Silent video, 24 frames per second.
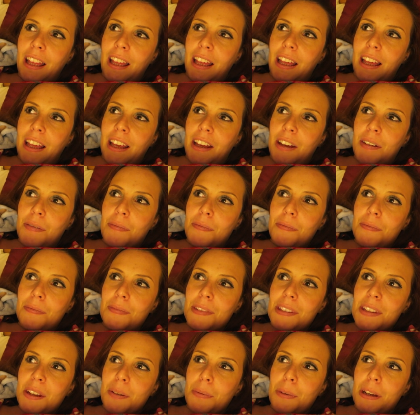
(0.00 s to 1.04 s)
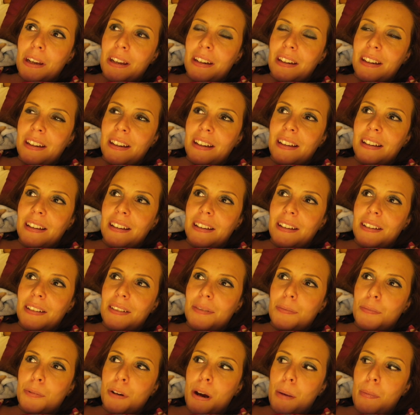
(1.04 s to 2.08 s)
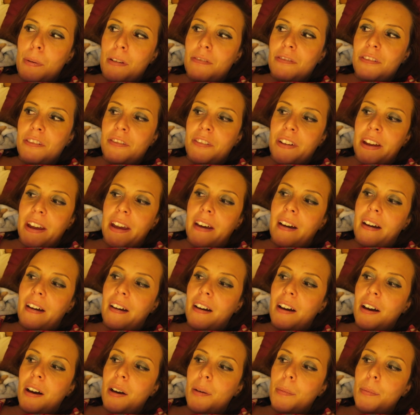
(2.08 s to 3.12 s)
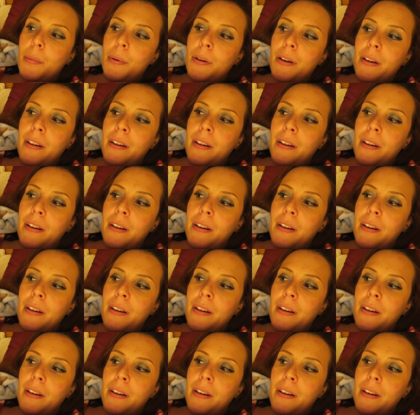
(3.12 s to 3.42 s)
So we're going to prep everything up,